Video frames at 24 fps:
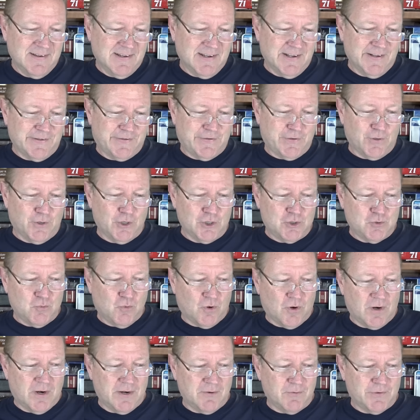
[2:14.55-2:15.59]
A search
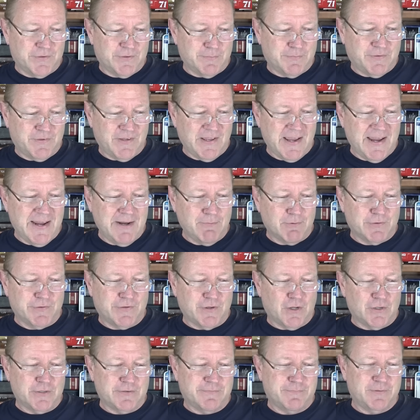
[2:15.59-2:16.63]
warrant was obtained
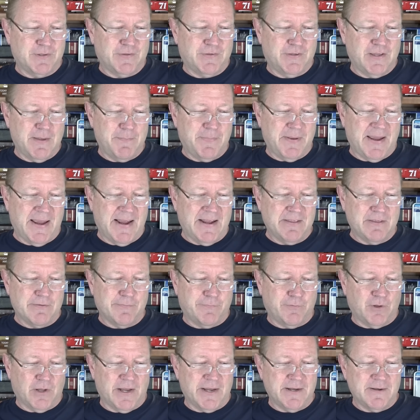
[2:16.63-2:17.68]
resulting from the tip and the
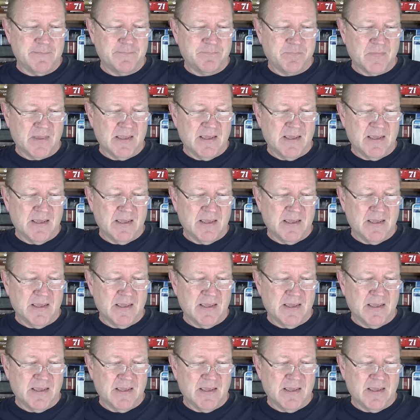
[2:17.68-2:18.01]
flight.